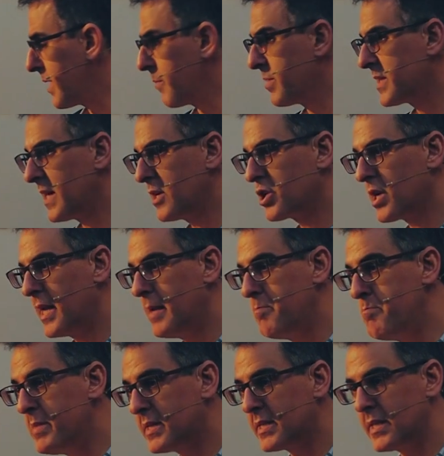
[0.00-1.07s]
potentially
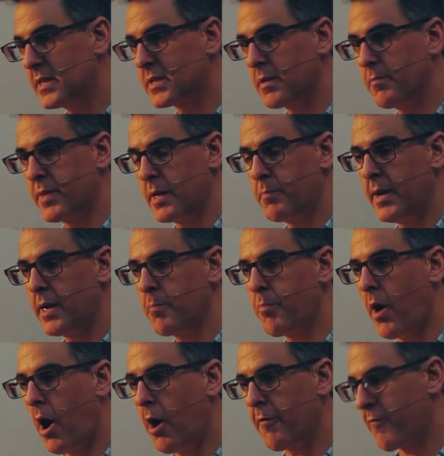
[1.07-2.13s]
missing something, being
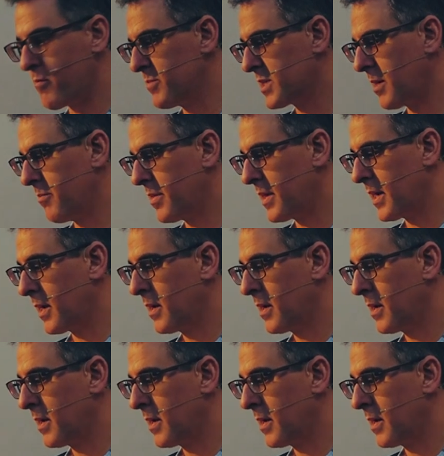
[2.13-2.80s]
apart from something.